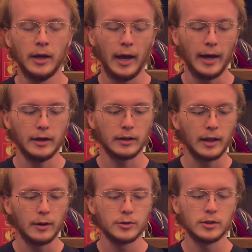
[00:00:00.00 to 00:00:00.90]
and it
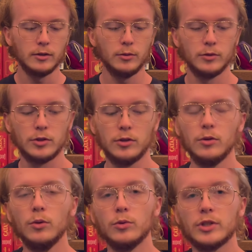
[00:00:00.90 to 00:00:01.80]
allows you
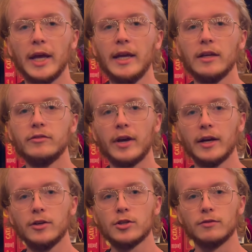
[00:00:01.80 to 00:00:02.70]
to take
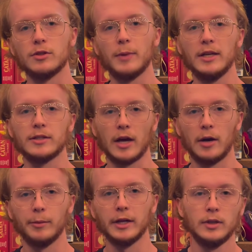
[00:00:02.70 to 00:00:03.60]
advantage of space
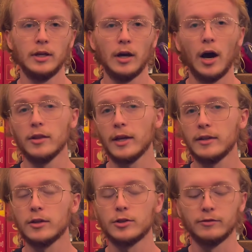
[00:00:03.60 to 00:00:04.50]
combats. Unlike
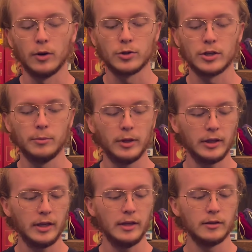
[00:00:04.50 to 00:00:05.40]
their Devotion
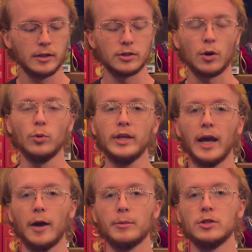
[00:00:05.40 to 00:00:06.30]
ability, this only
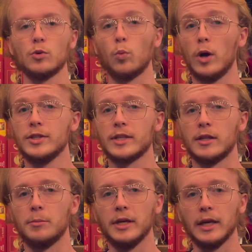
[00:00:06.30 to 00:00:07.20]
happens once at
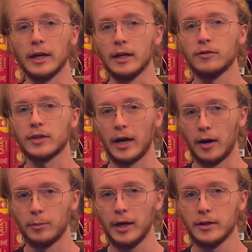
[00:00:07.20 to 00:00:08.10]
the beginning of
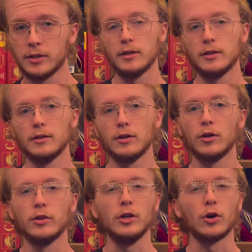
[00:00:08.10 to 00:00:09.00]
combat.
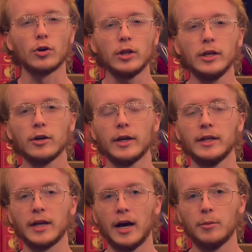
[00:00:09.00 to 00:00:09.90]
The earlier in
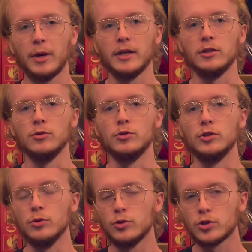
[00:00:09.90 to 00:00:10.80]
combat you
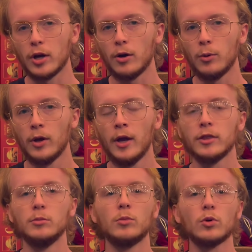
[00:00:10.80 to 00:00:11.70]
do so,
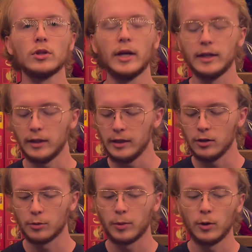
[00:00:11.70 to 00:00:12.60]
the more likely
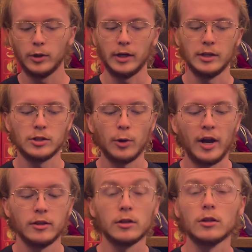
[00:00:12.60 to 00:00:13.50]
your opponent is to
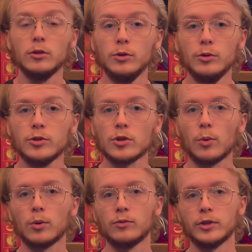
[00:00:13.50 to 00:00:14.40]
either lose
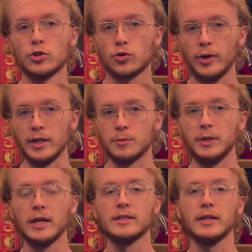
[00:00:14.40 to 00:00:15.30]
or retreat,
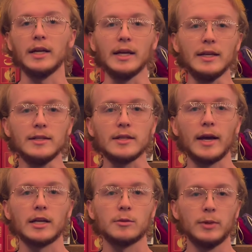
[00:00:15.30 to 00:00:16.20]
because it is
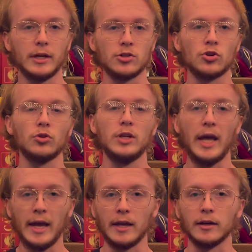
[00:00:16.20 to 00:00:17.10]
exponential
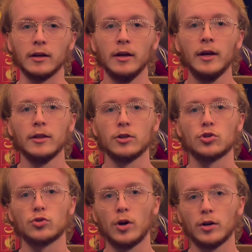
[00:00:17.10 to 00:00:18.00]
gain the
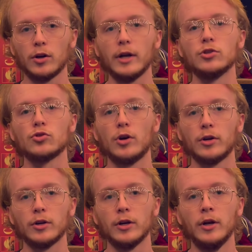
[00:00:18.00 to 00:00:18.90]
stronger and
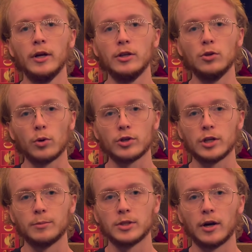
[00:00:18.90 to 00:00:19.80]
stronger your
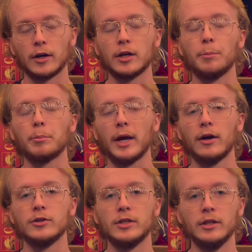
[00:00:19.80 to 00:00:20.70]
ships are
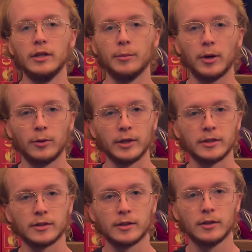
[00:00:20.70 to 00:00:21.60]
compared to the
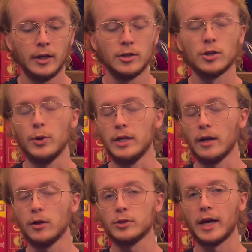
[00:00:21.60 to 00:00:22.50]
opponent's. So a
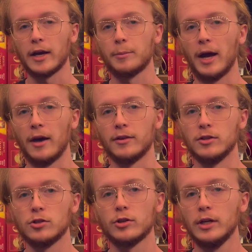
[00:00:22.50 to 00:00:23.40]
yellow tech path
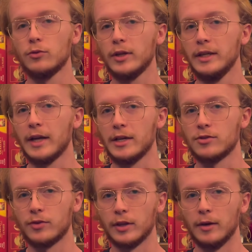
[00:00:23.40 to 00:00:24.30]
is looking really nice
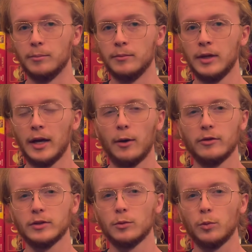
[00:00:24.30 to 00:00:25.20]
for them.
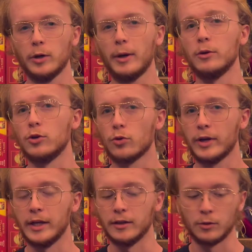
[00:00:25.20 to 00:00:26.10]
However, what about
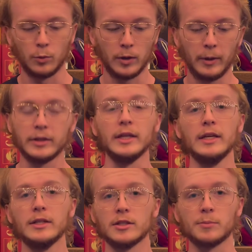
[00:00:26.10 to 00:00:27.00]
green? What about the
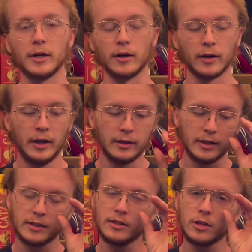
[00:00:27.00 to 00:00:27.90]
Yin Spinner?
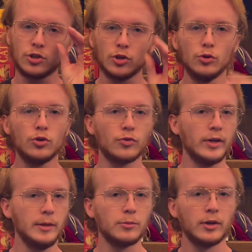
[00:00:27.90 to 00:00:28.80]
This is a 2
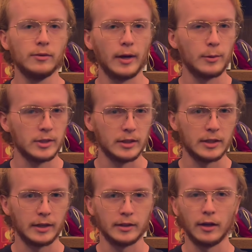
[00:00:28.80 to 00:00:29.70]
green prerequisite
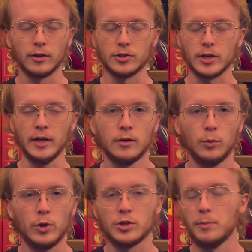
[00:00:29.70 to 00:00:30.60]
technology,
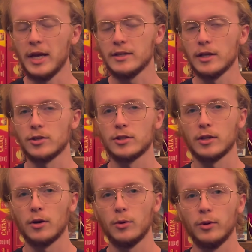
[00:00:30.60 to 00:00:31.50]
which makes it
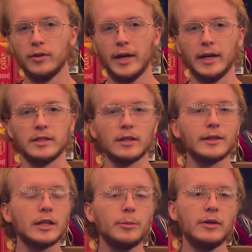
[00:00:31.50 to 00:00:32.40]
so that it's a
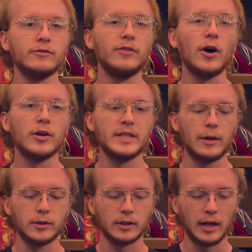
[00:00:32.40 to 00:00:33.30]
little bit far
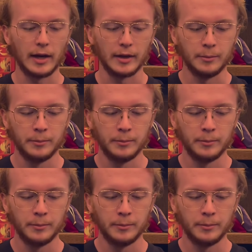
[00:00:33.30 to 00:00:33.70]
down the line.